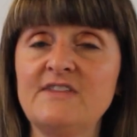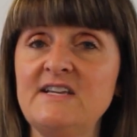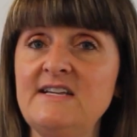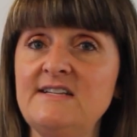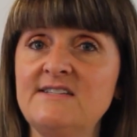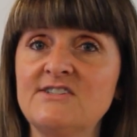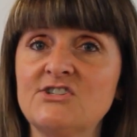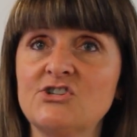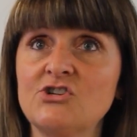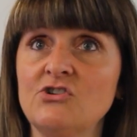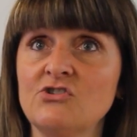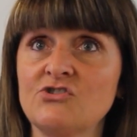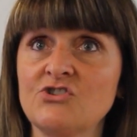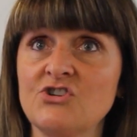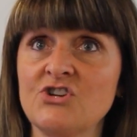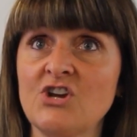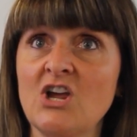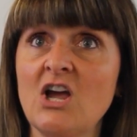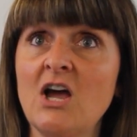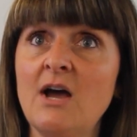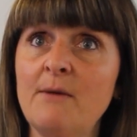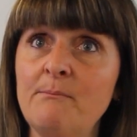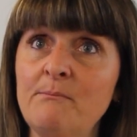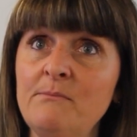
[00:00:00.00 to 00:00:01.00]
these children
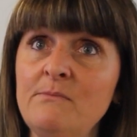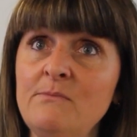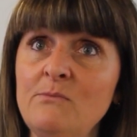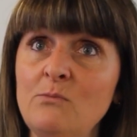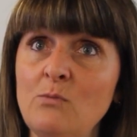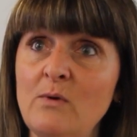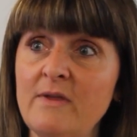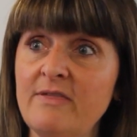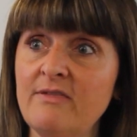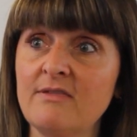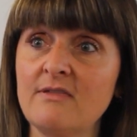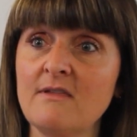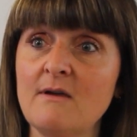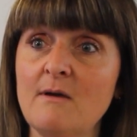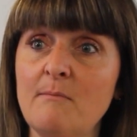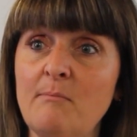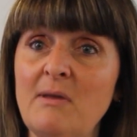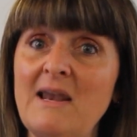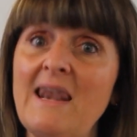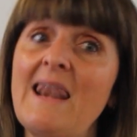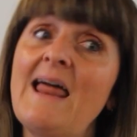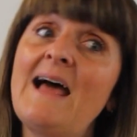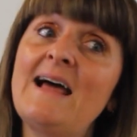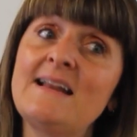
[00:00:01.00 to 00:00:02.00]
come with
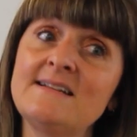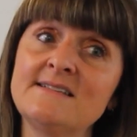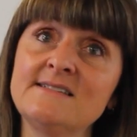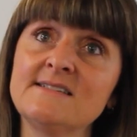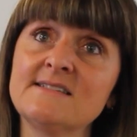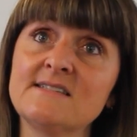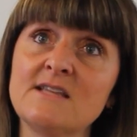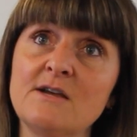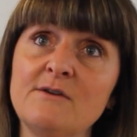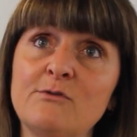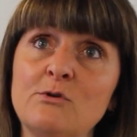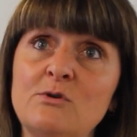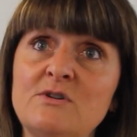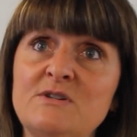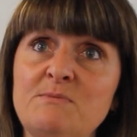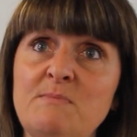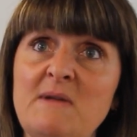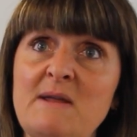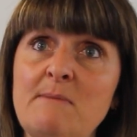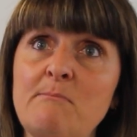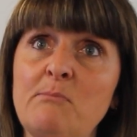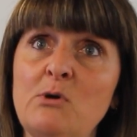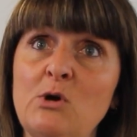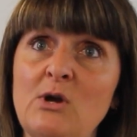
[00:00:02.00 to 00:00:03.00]
plans that have already
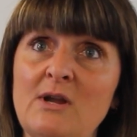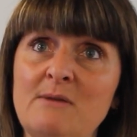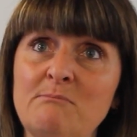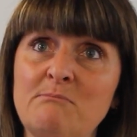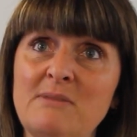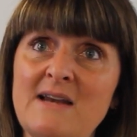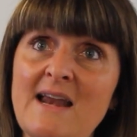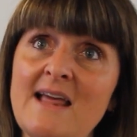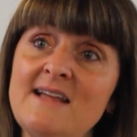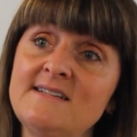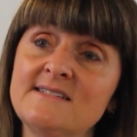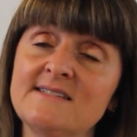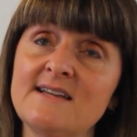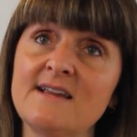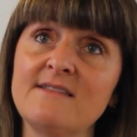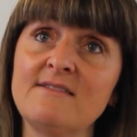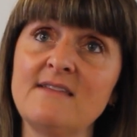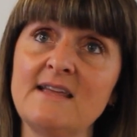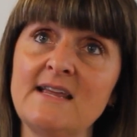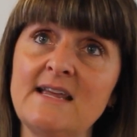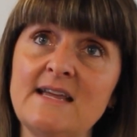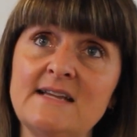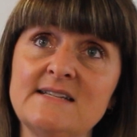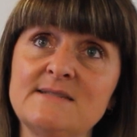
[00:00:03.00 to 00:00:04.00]
been put in place, and I
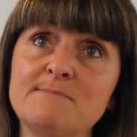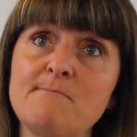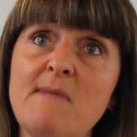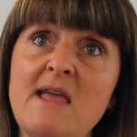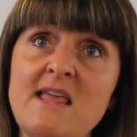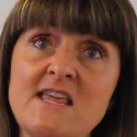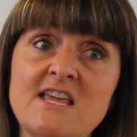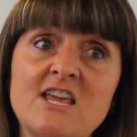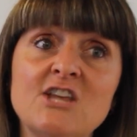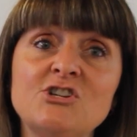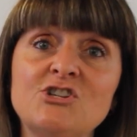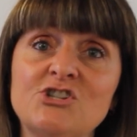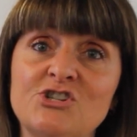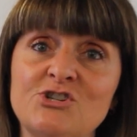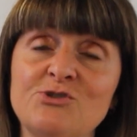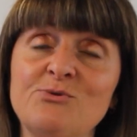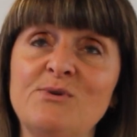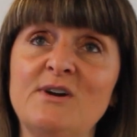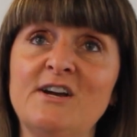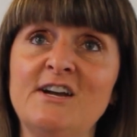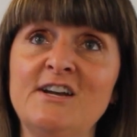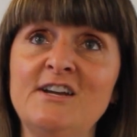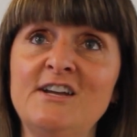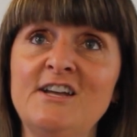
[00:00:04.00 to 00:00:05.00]
think it's making
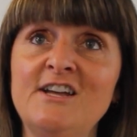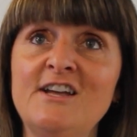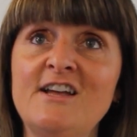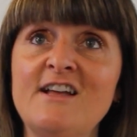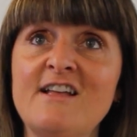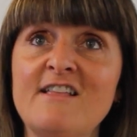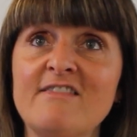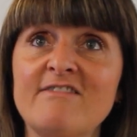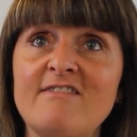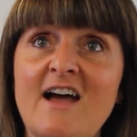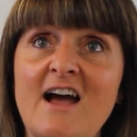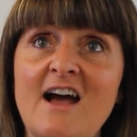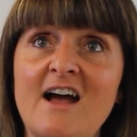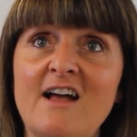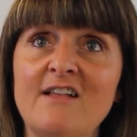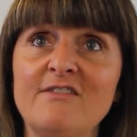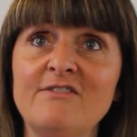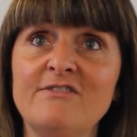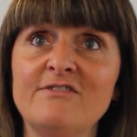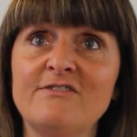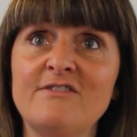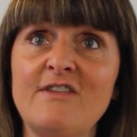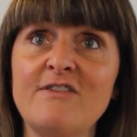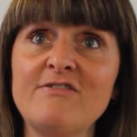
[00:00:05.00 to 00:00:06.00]
sure that
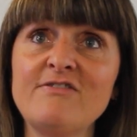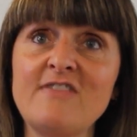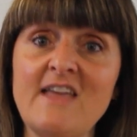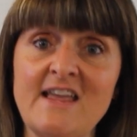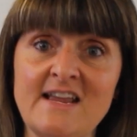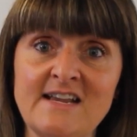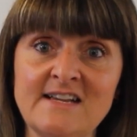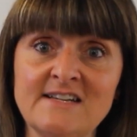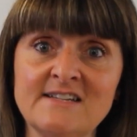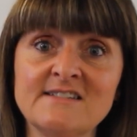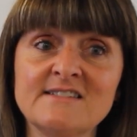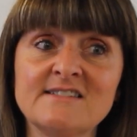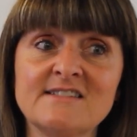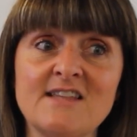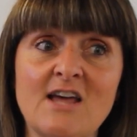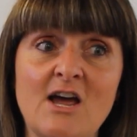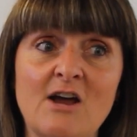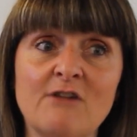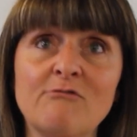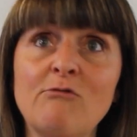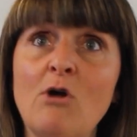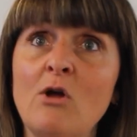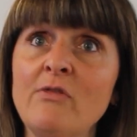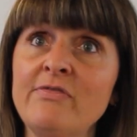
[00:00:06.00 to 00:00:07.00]
the things
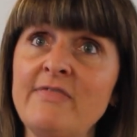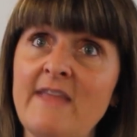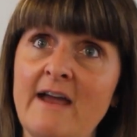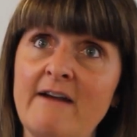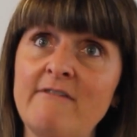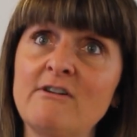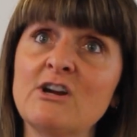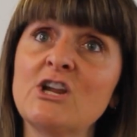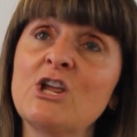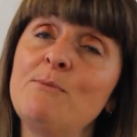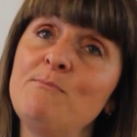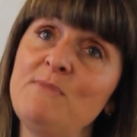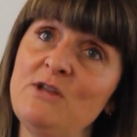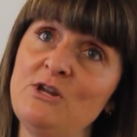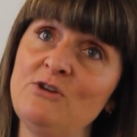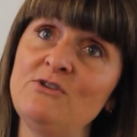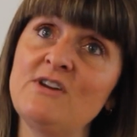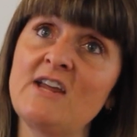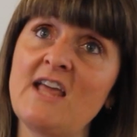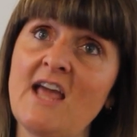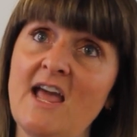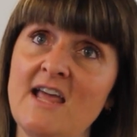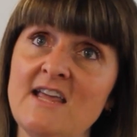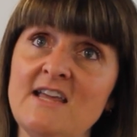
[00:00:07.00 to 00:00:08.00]
that are on there are
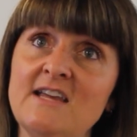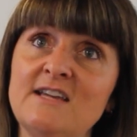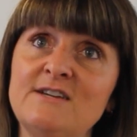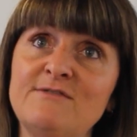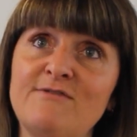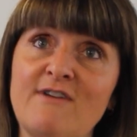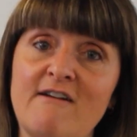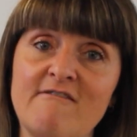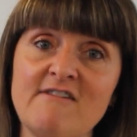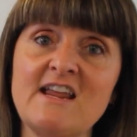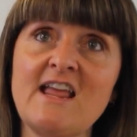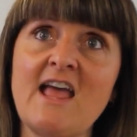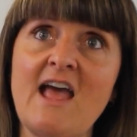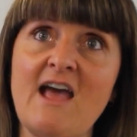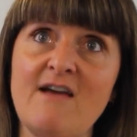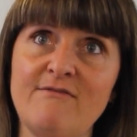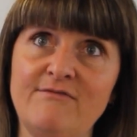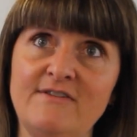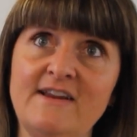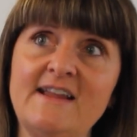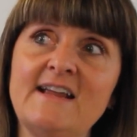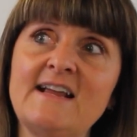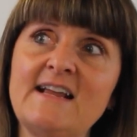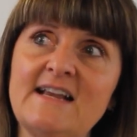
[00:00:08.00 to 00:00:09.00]
communicated very
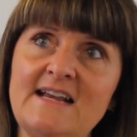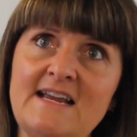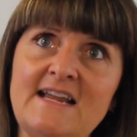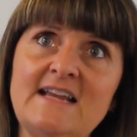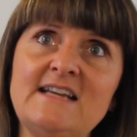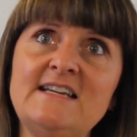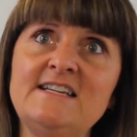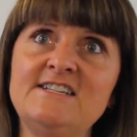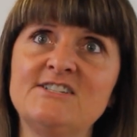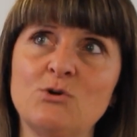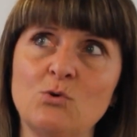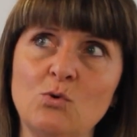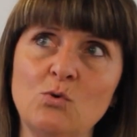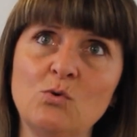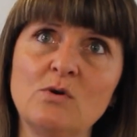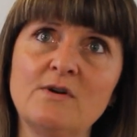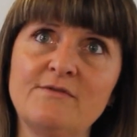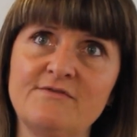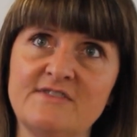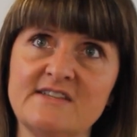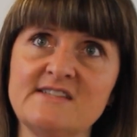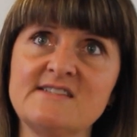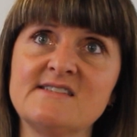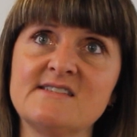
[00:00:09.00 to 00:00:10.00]
carefully and clearly to all
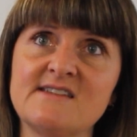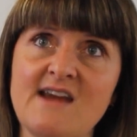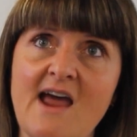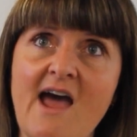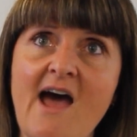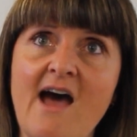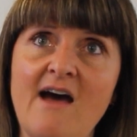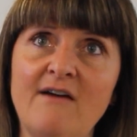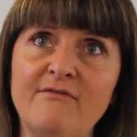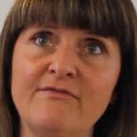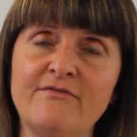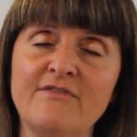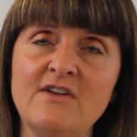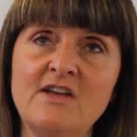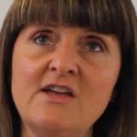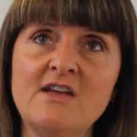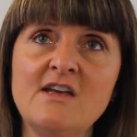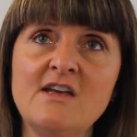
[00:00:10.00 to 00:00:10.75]
of the staff,